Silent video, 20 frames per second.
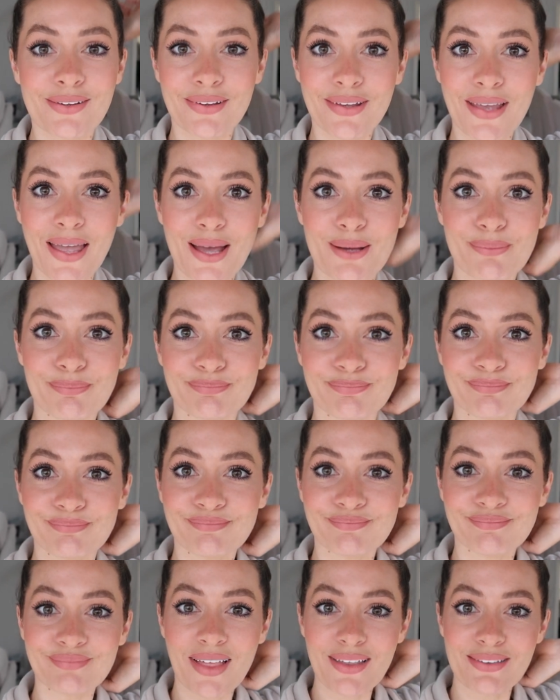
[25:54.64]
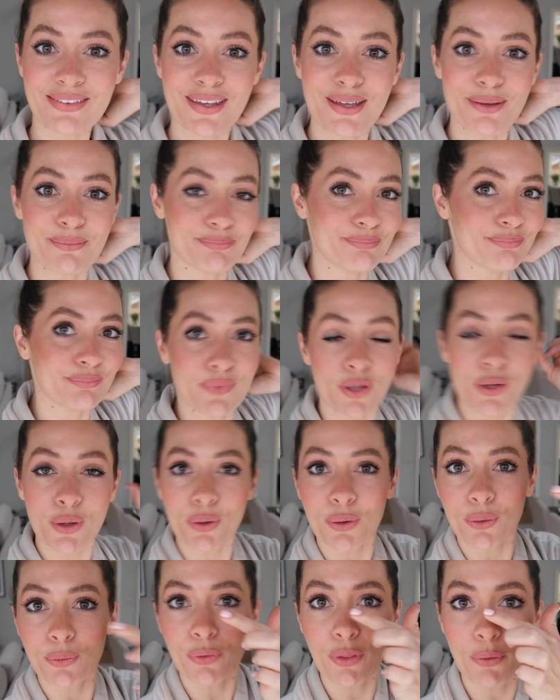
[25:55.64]
So yeah, that's it.
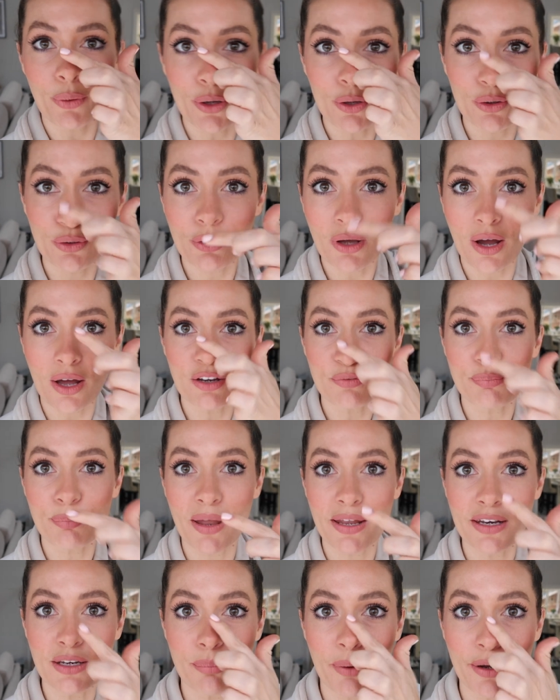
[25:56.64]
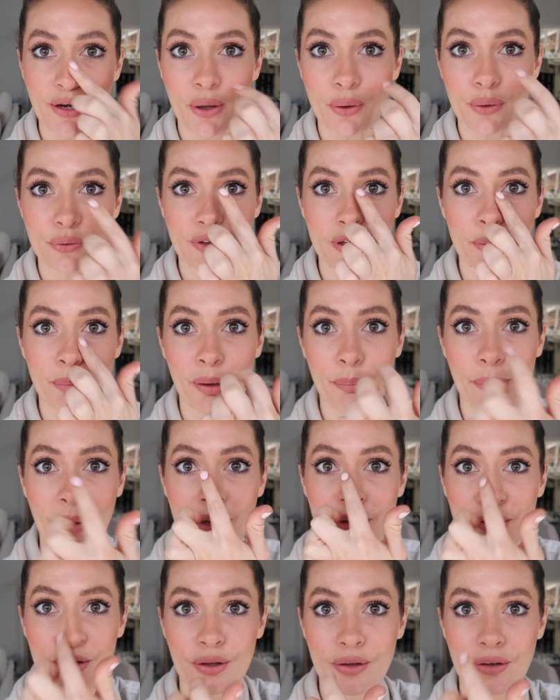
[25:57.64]
Although I could kind of blend my nose in a bit
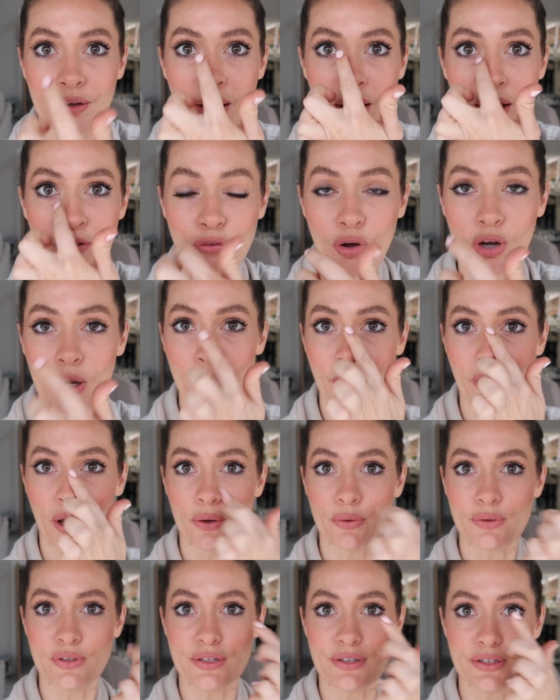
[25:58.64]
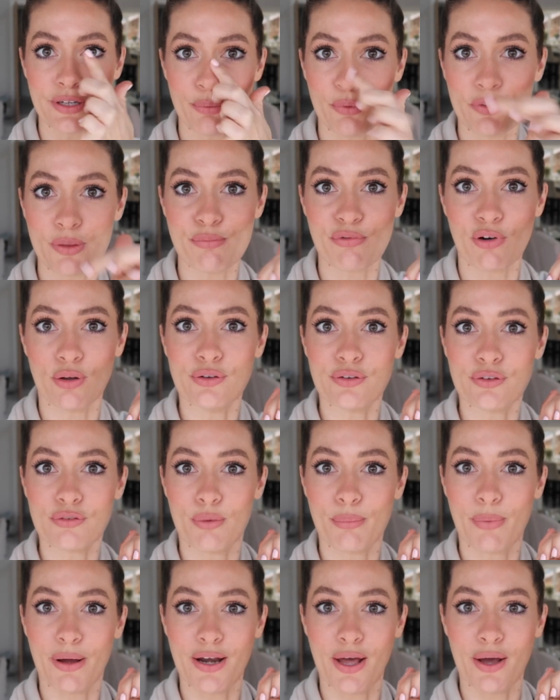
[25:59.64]
better, couldn't I? I've gone a bit OTT with the bronzer
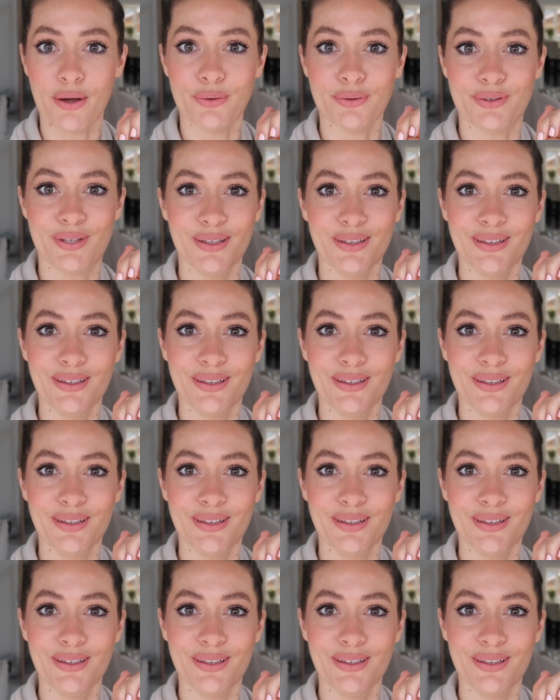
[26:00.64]
on my nose.